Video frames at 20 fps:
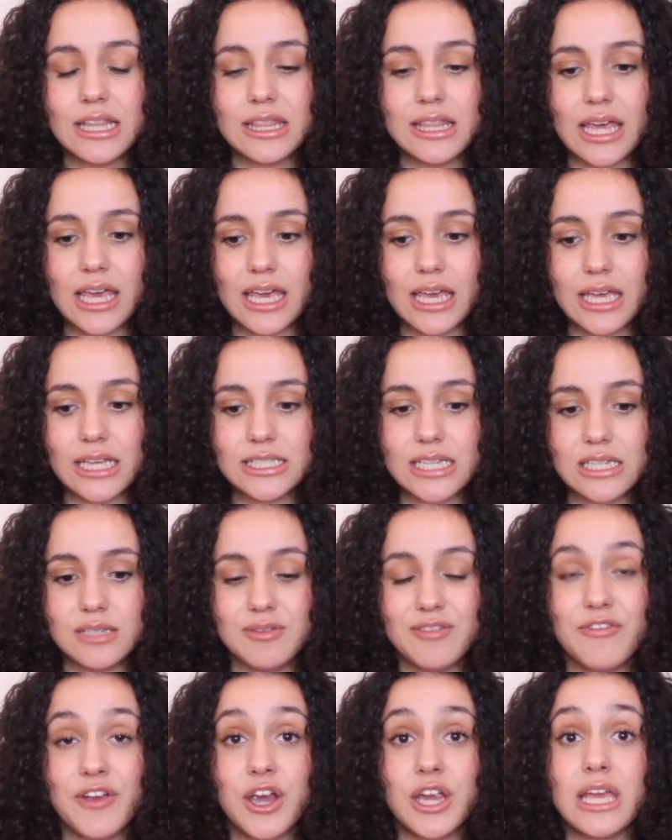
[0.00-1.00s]
They tend
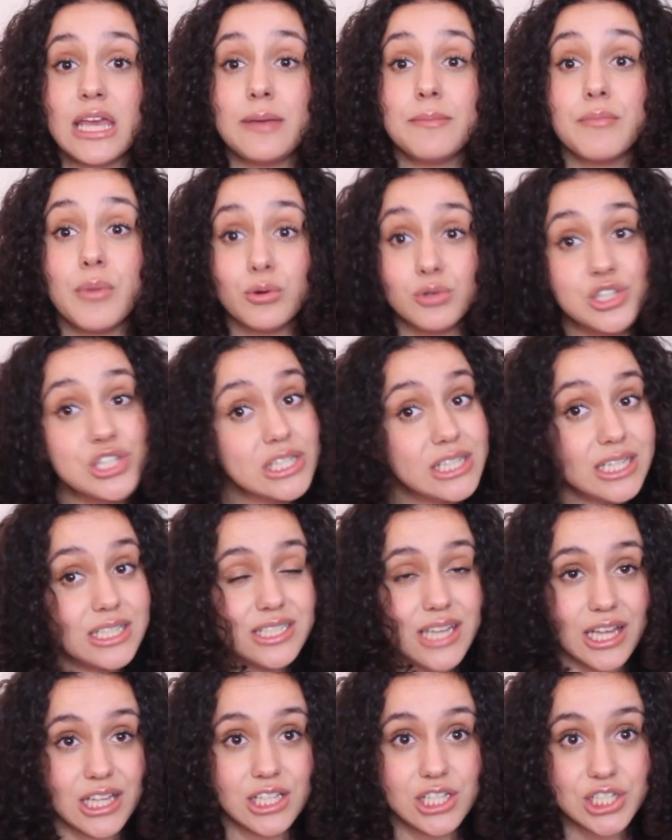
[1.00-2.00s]
to be very emotionally
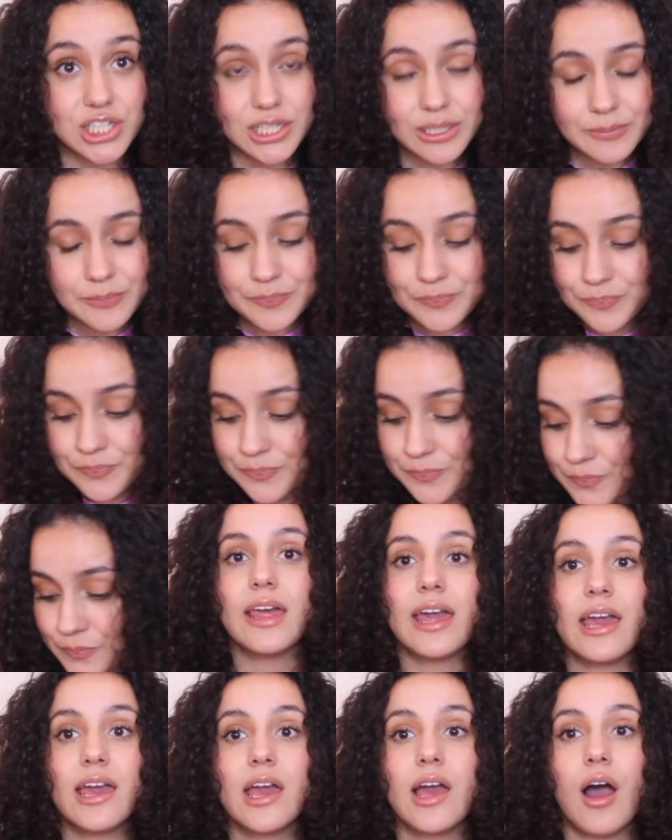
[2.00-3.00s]
intelligent.
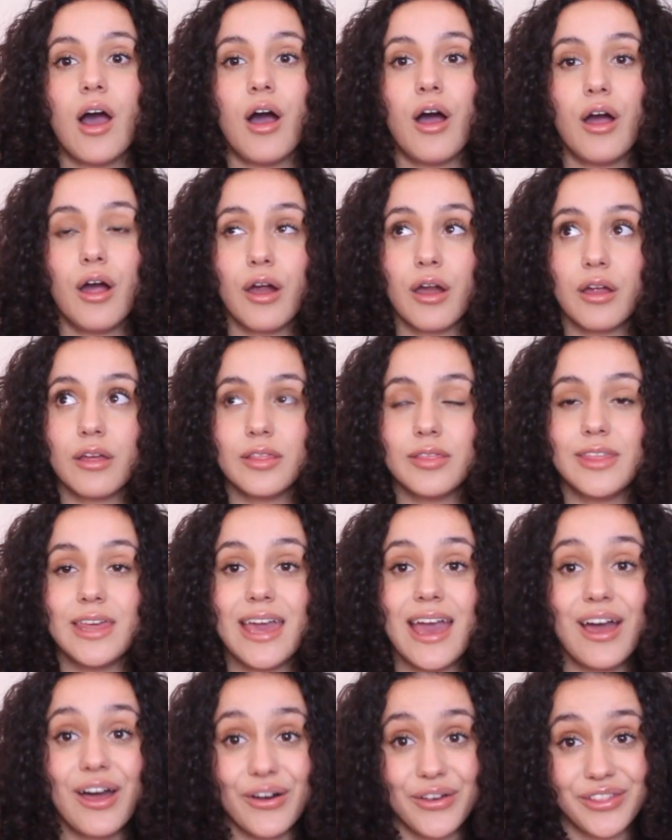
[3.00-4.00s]
They are the
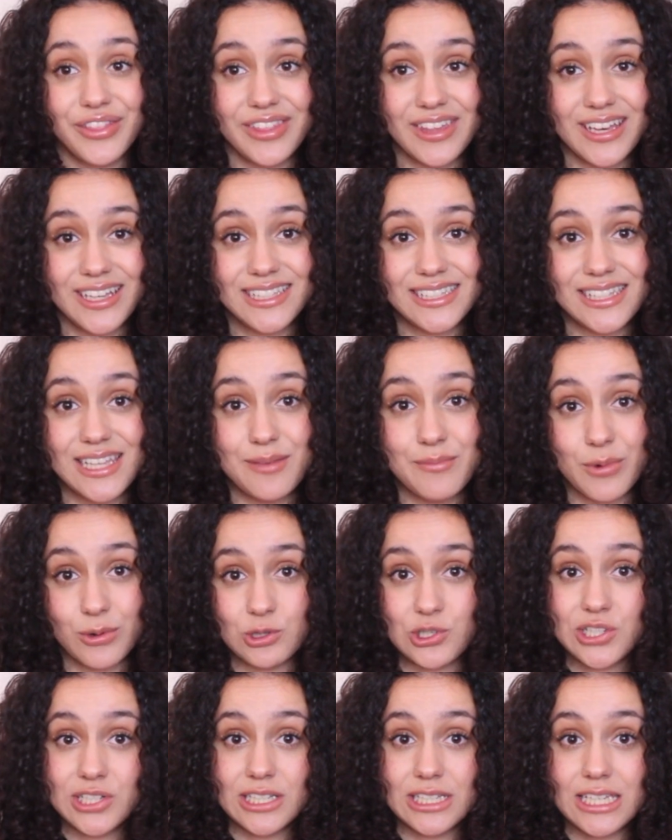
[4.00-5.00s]
healthiest
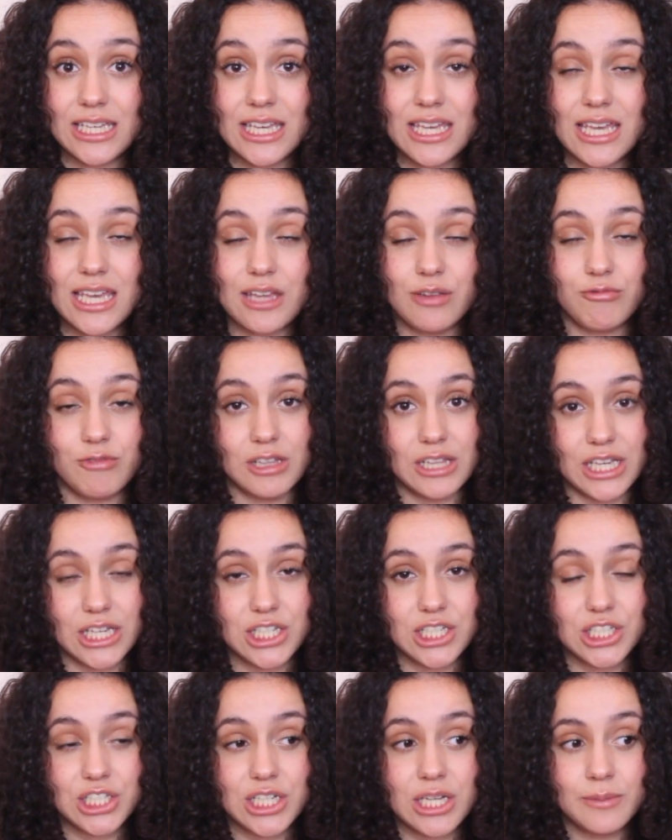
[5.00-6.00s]
emotionally in
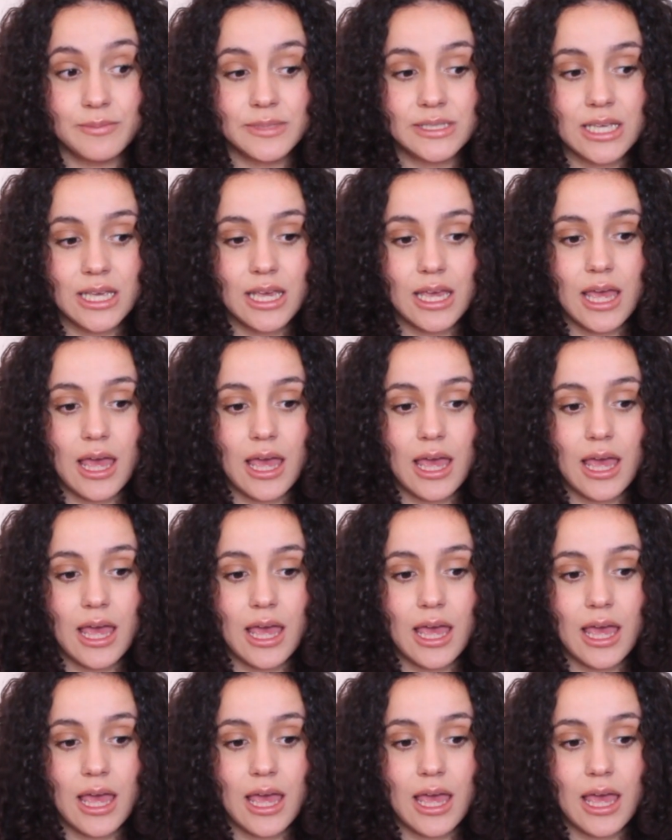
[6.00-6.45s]
relationships.